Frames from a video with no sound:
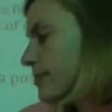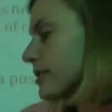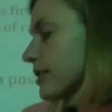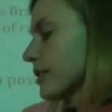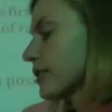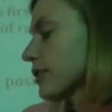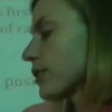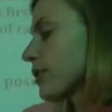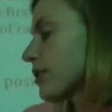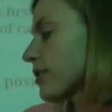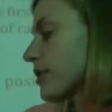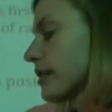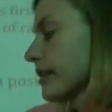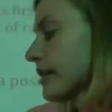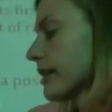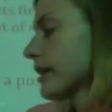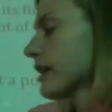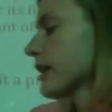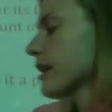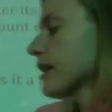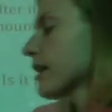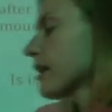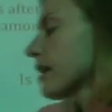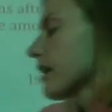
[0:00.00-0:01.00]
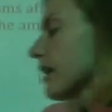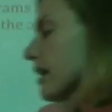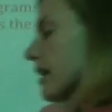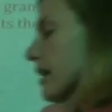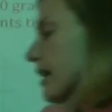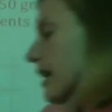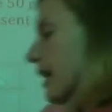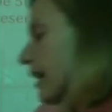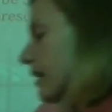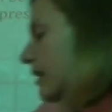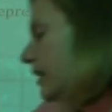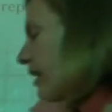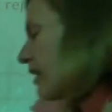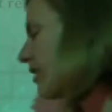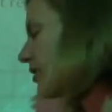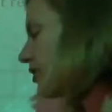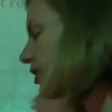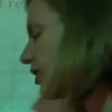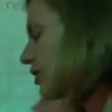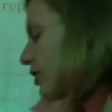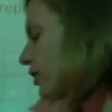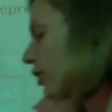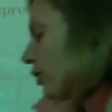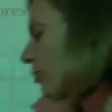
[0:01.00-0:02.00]
going to go around here, and they can
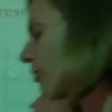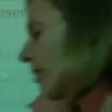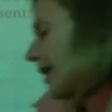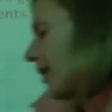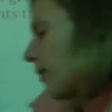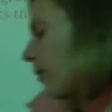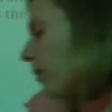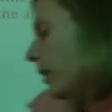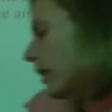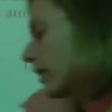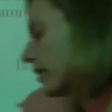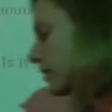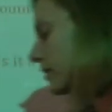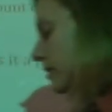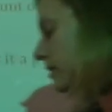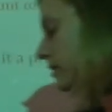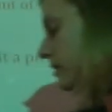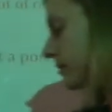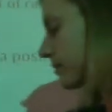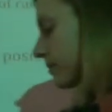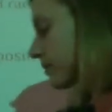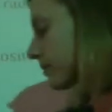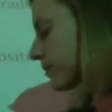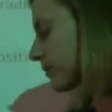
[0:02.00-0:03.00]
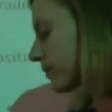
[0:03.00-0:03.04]
just go by ones.